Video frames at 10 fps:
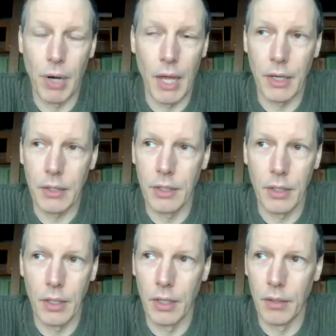product,
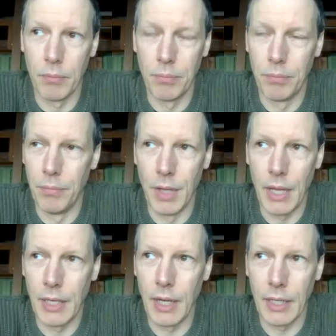
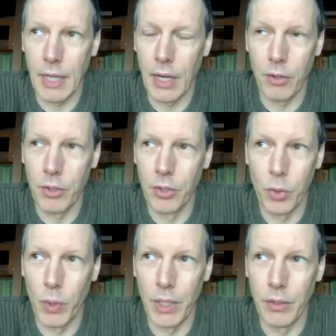99 character
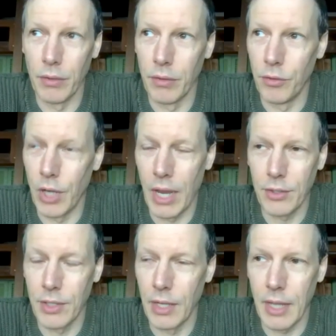tweet. Jack
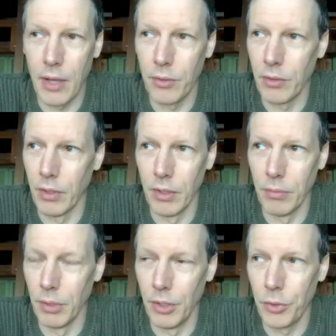sent out a
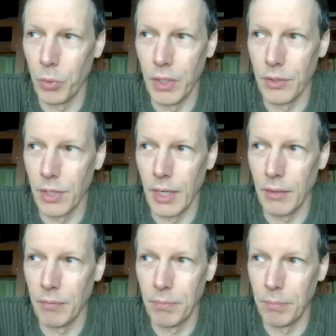little tweet
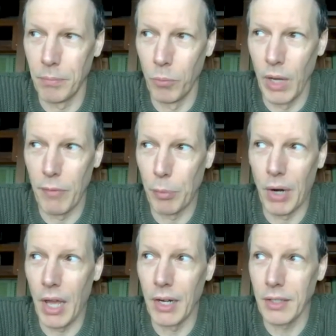saying, we have a
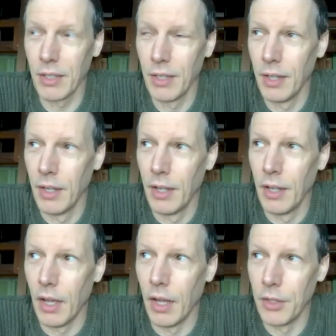product.
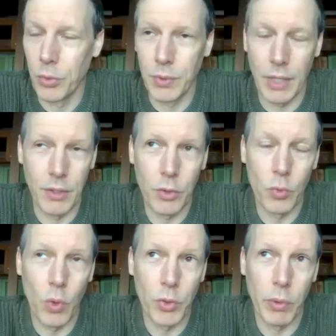This
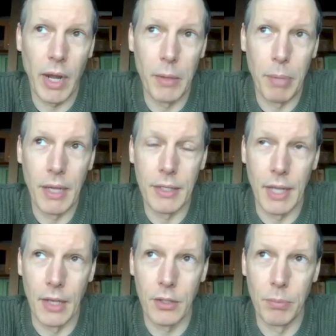was once we were out of beta
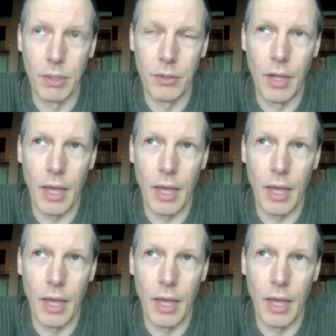test, but